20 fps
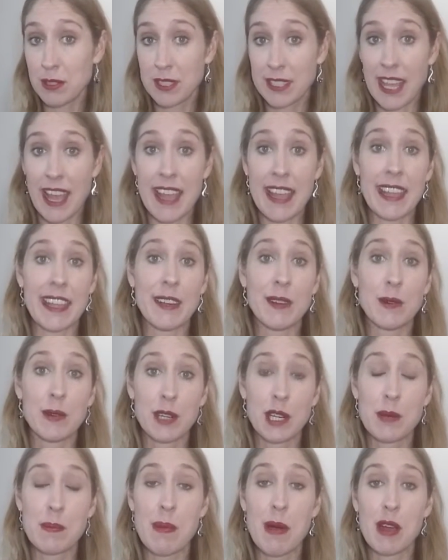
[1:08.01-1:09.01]
say an
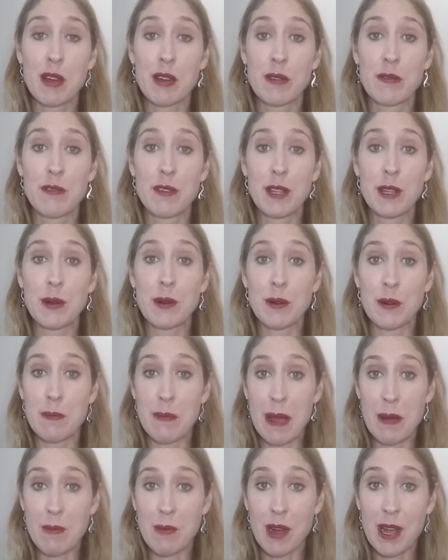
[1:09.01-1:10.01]
autobiography or a
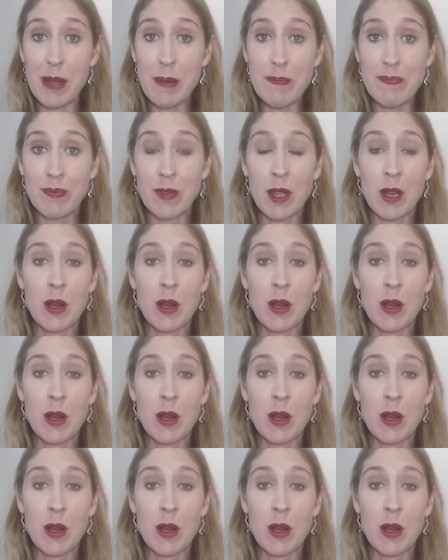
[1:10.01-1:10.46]
memoir,